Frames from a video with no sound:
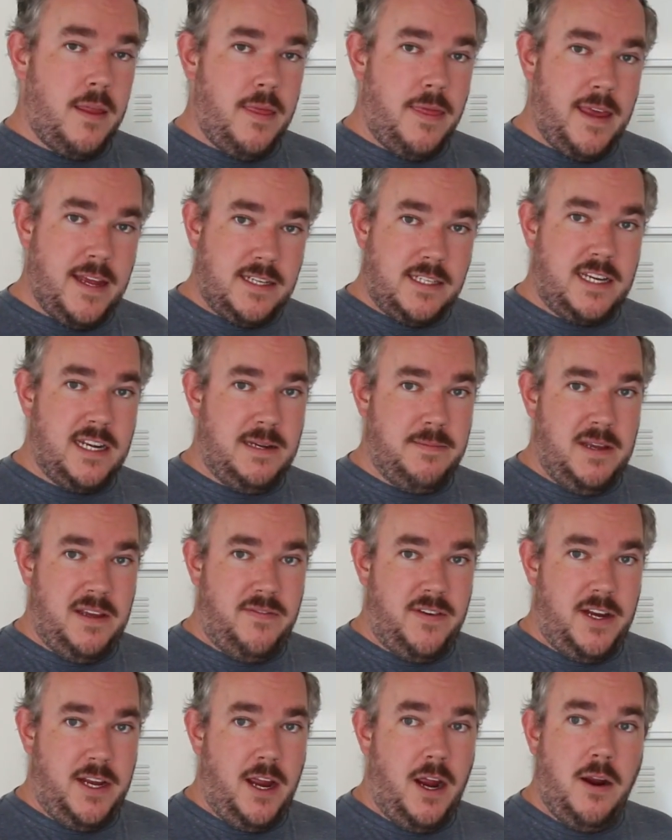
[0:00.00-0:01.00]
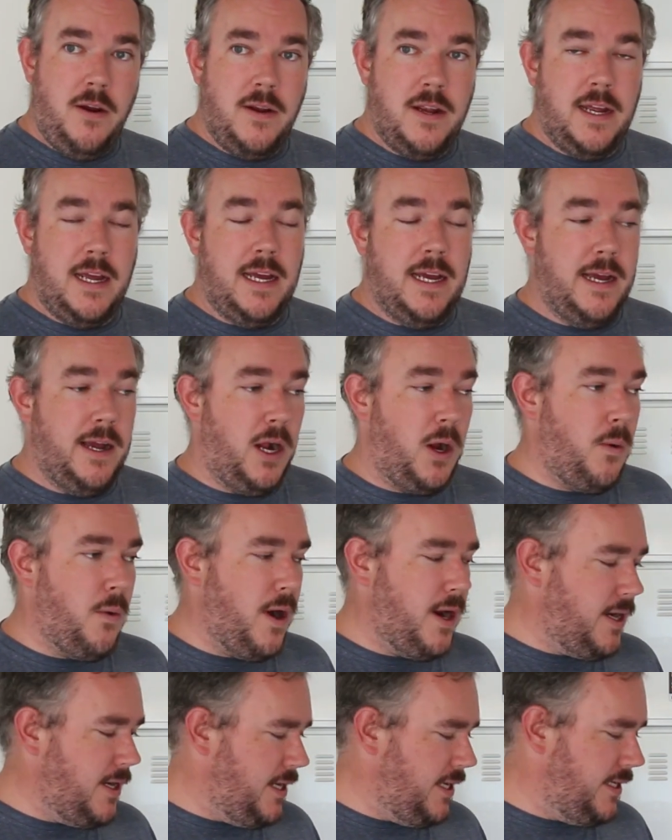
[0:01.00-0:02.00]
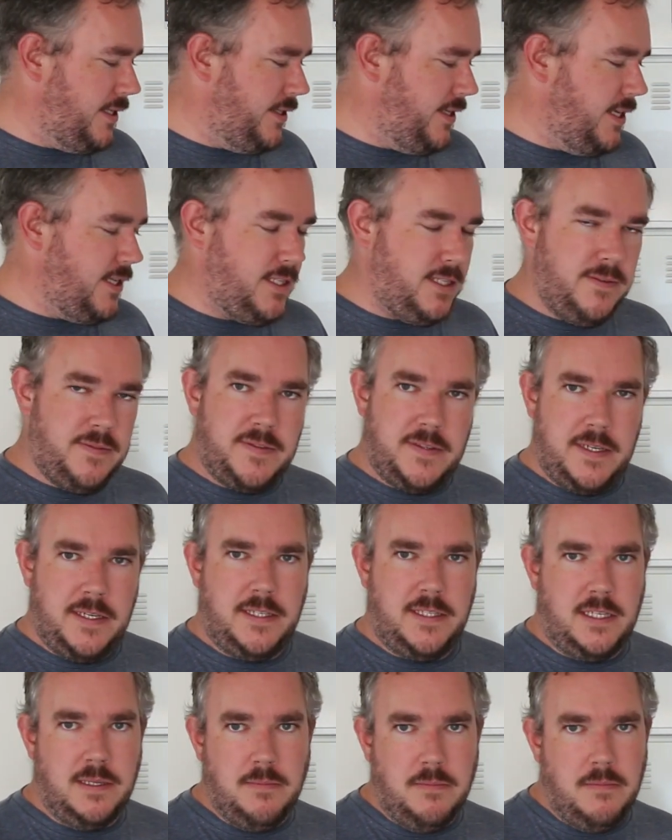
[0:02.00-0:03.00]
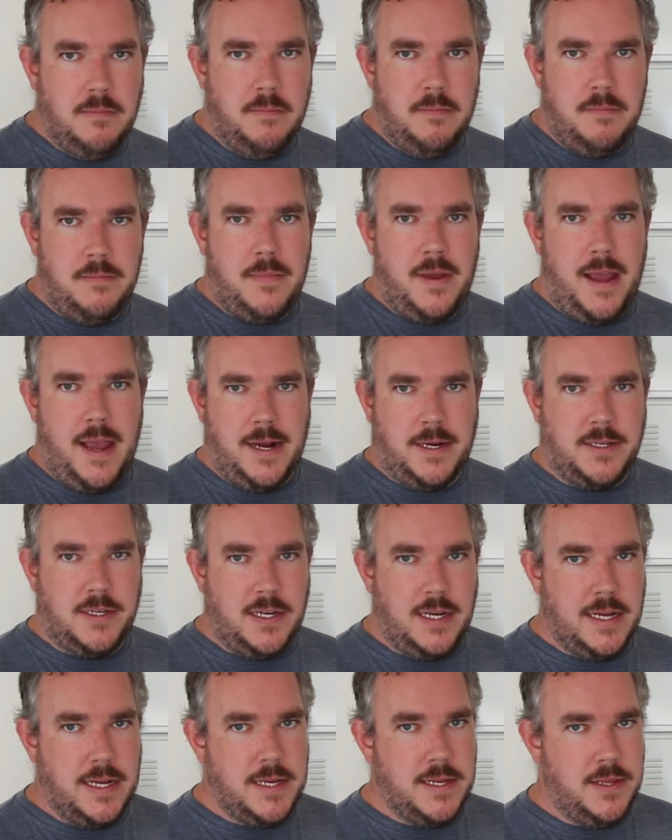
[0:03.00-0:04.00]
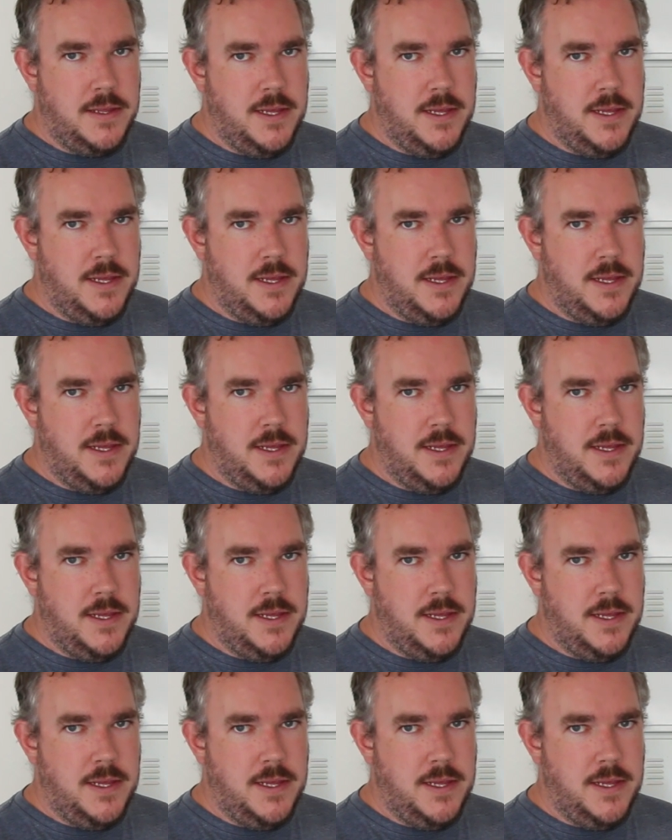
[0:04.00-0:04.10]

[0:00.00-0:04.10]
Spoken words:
that's going to be a video. Quite an extensive system, actually.